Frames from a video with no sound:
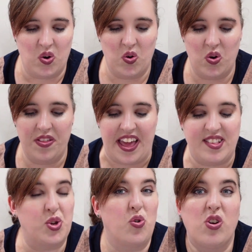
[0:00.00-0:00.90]
or they
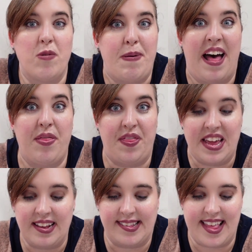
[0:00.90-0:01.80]
talk about
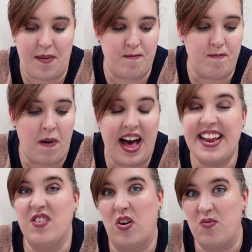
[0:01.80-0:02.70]
things that
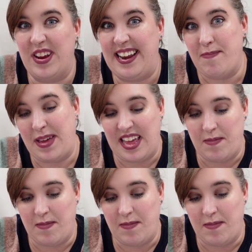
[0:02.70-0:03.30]
might not really be